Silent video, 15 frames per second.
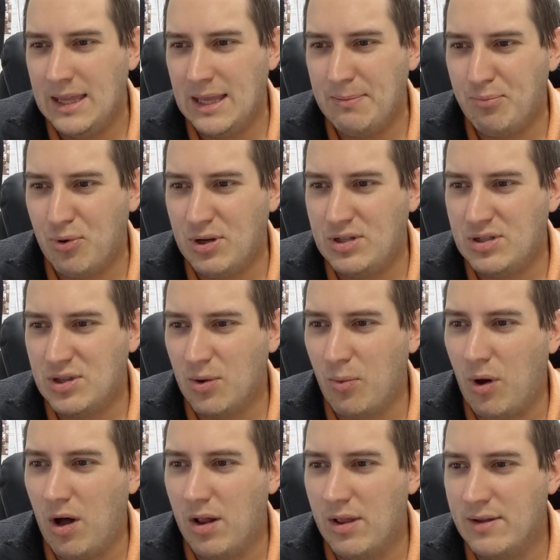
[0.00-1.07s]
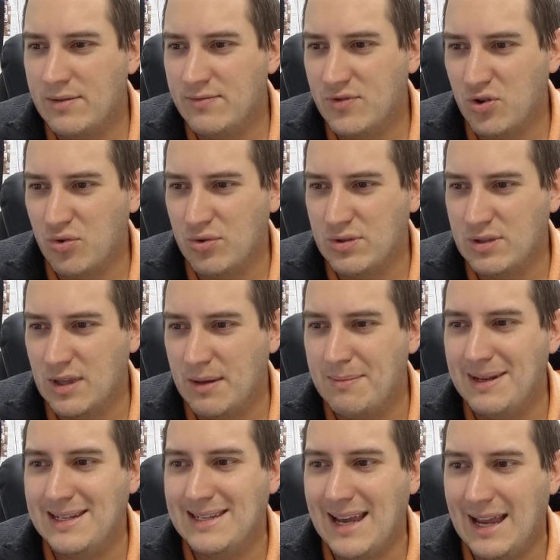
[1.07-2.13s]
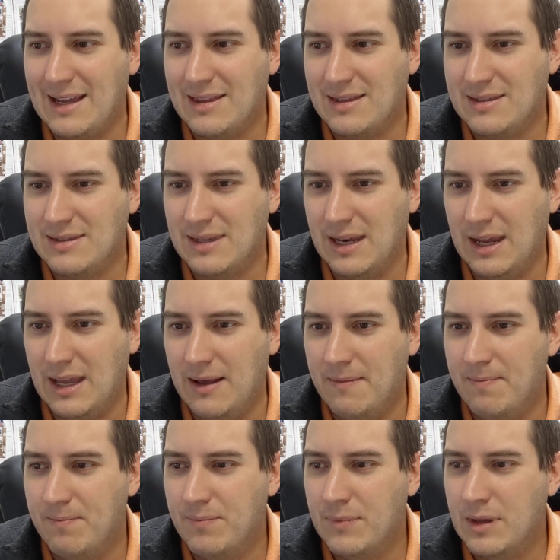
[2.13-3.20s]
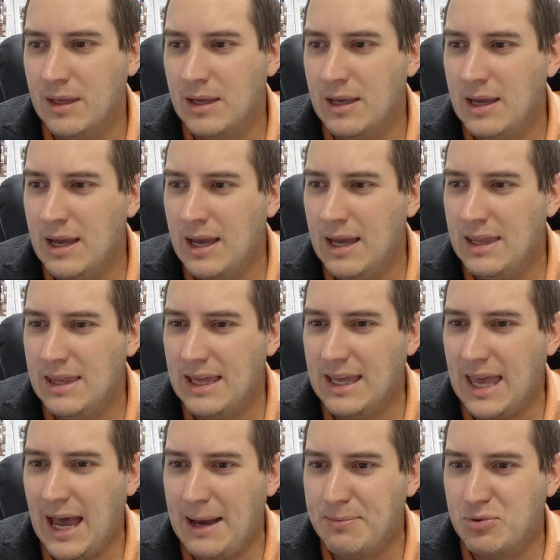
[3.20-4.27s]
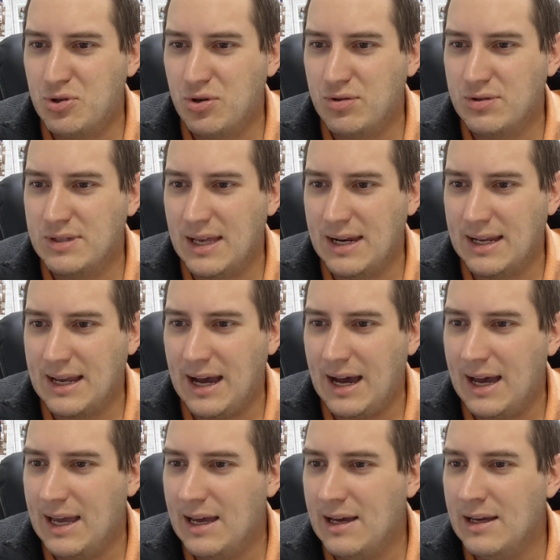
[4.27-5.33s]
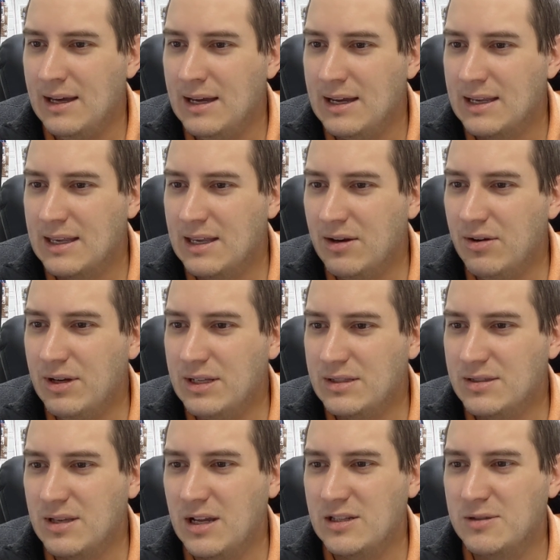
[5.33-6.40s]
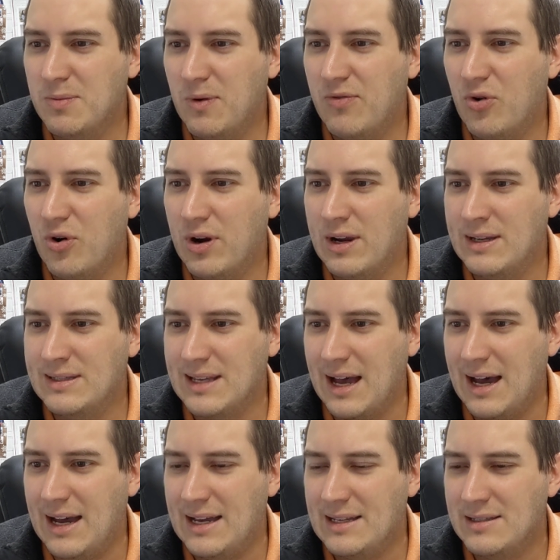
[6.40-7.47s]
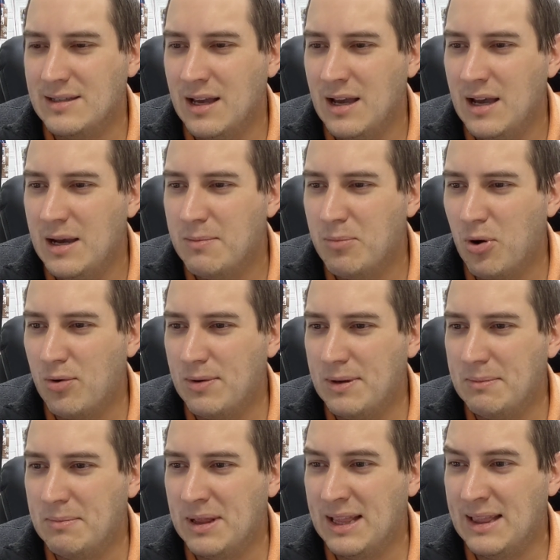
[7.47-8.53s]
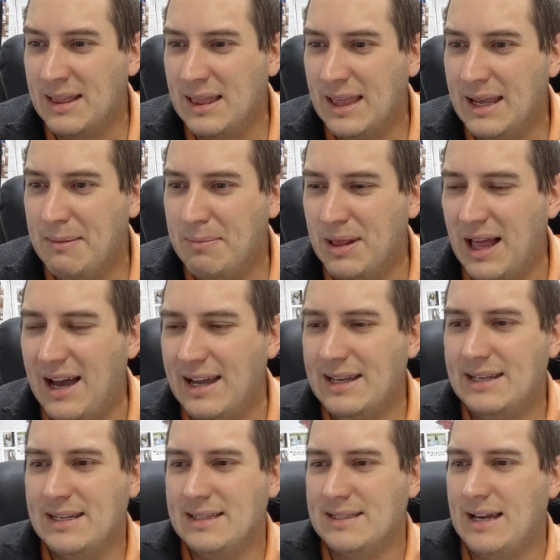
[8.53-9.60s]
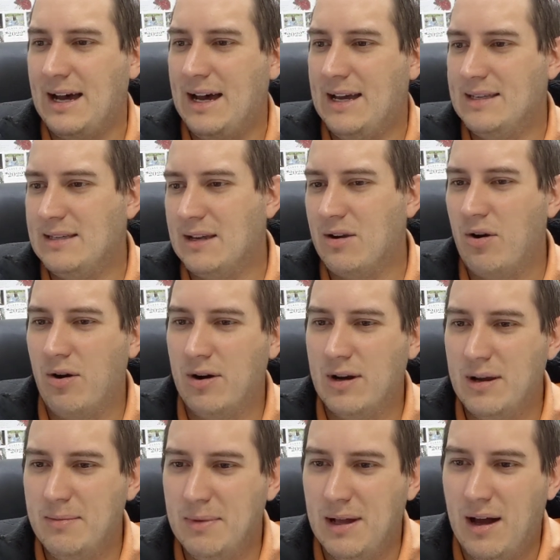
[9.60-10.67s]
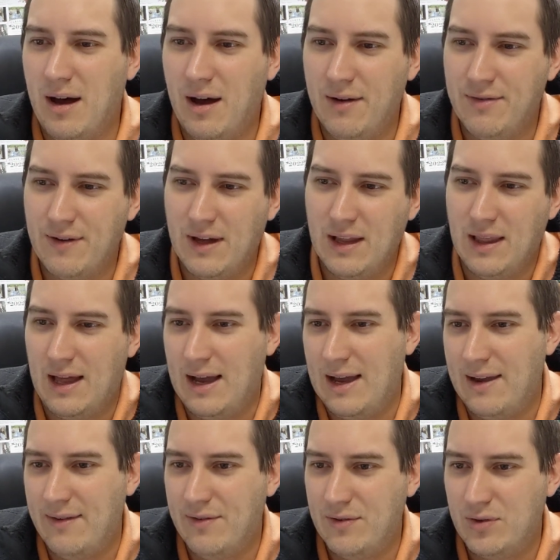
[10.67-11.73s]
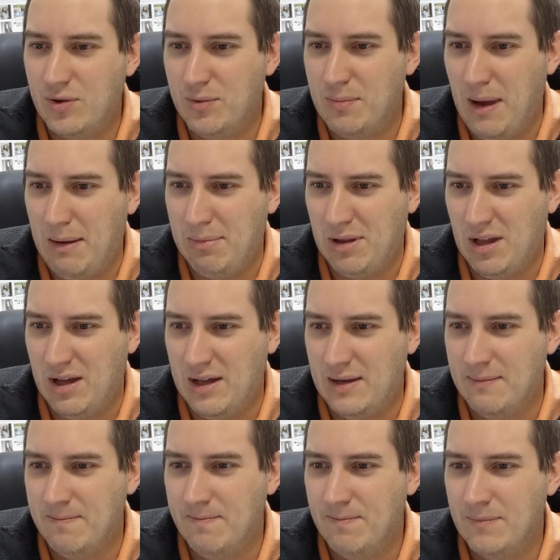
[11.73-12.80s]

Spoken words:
They breach the wall of Jerusalem and take the city. They capture Zedekiah, kill his sons before his eyes, permanently blind his eyes, and cart him off alive to Babylon.